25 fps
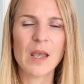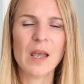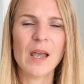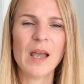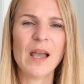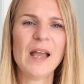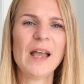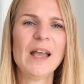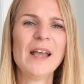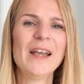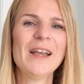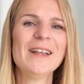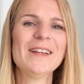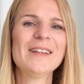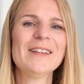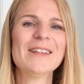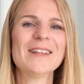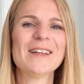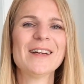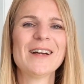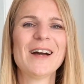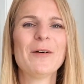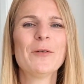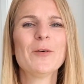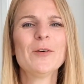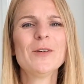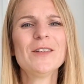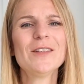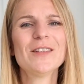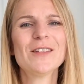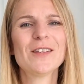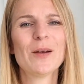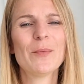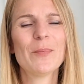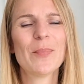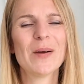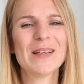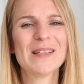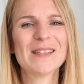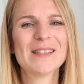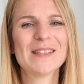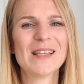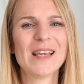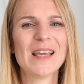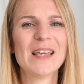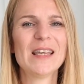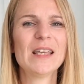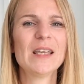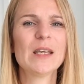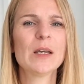And I want to start by
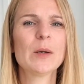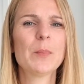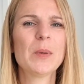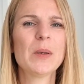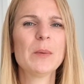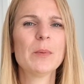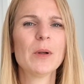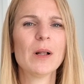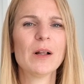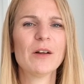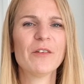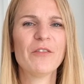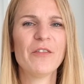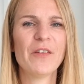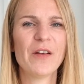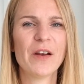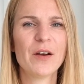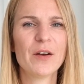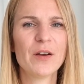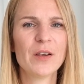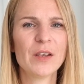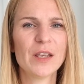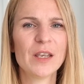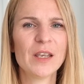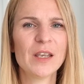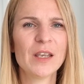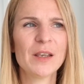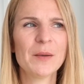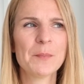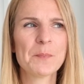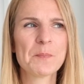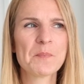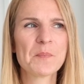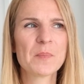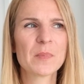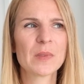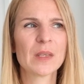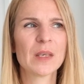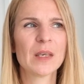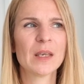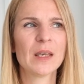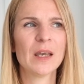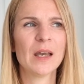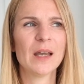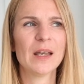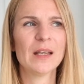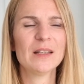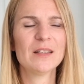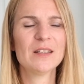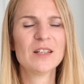saying people are very
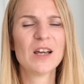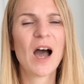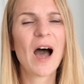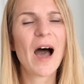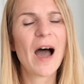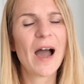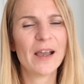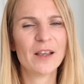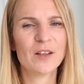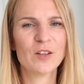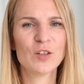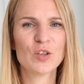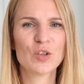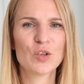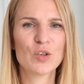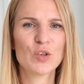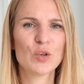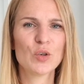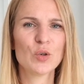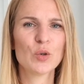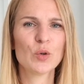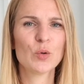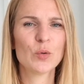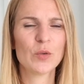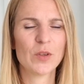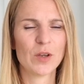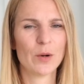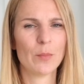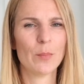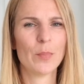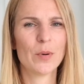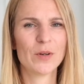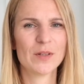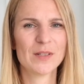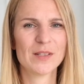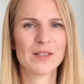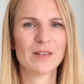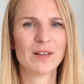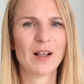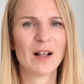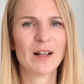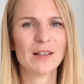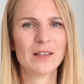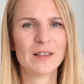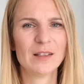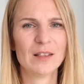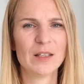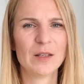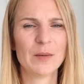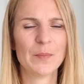tied to their
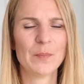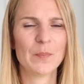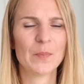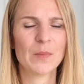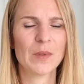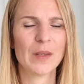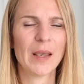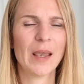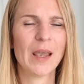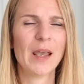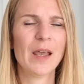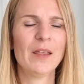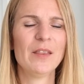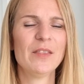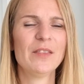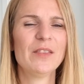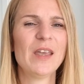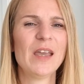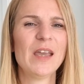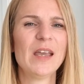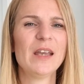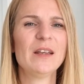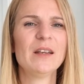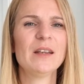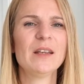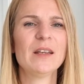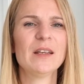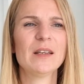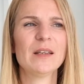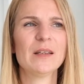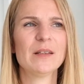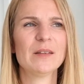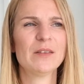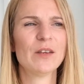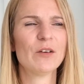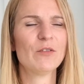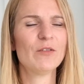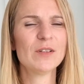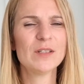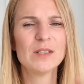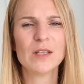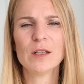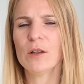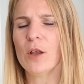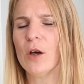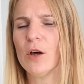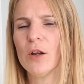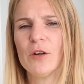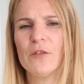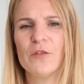personality. They there is a
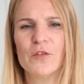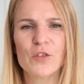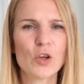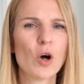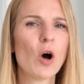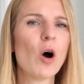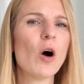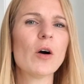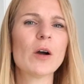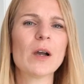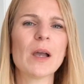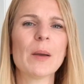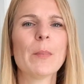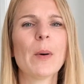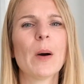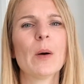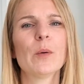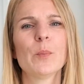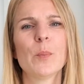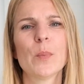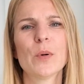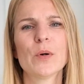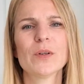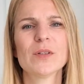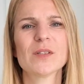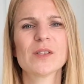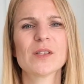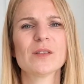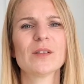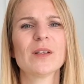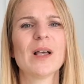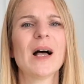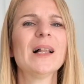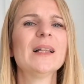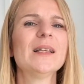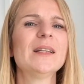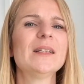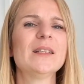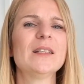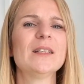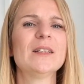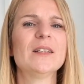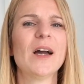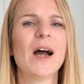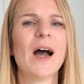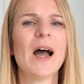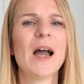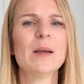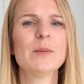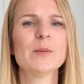lot of talk about personality
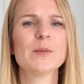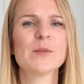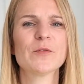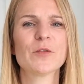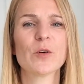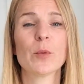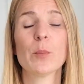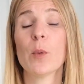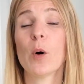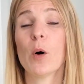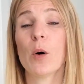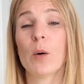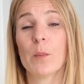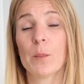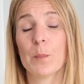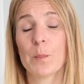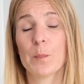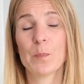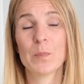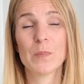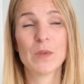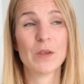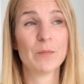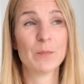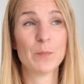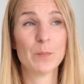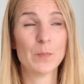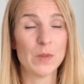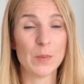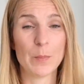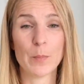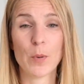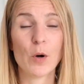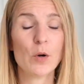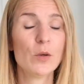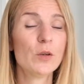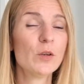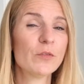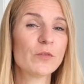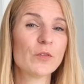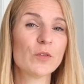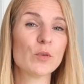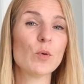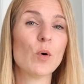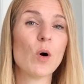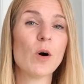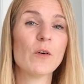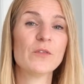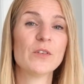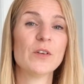types from the, the point of
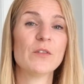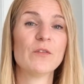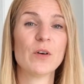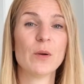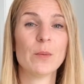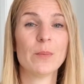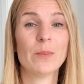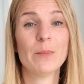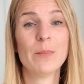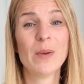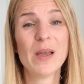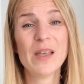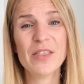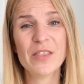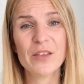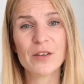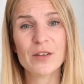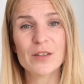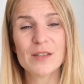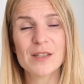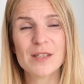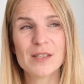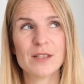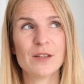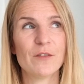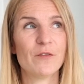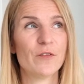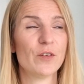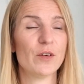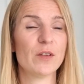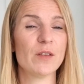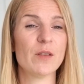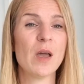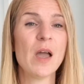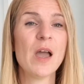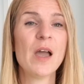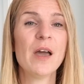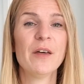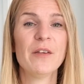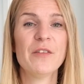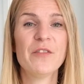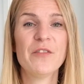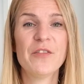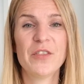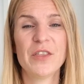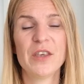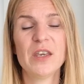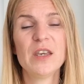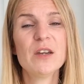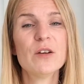view of different methods, different
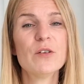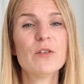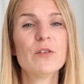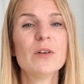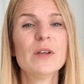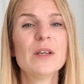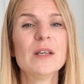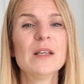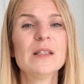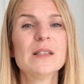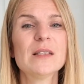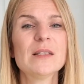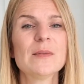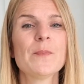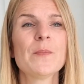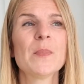theories,